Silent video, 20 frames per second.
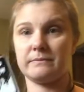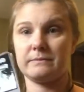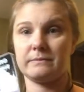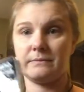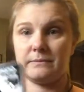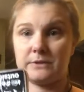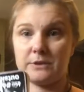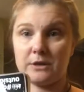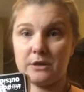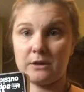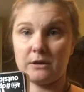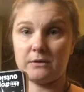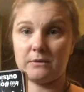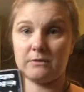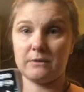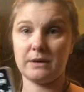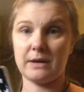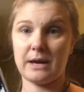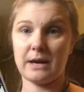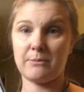So
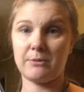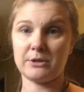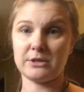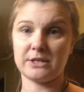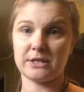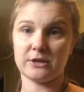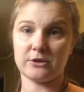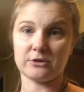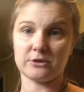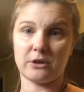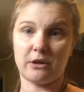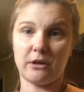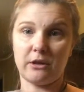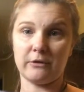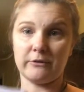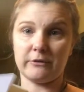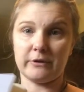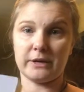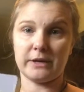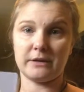I put stickers all
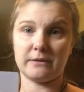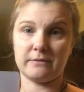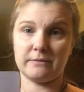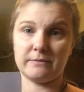over it.